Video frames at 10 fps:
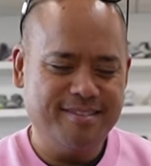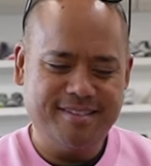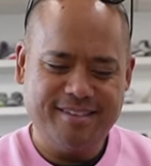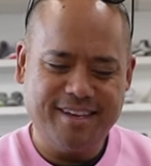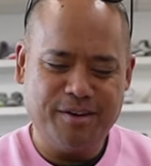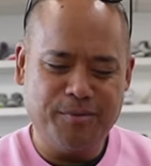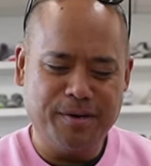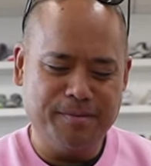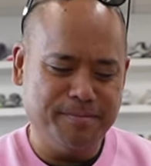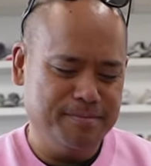Yeah, you gotta
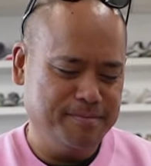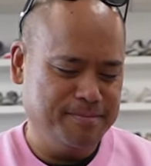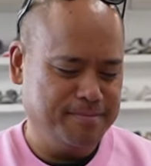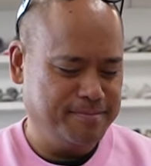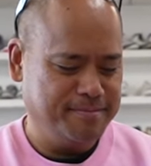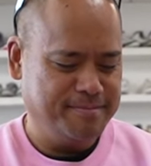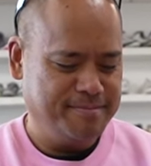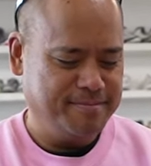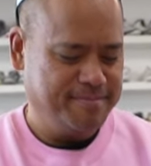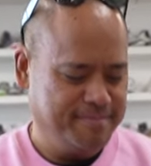wear them.
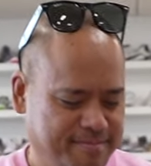But yeah,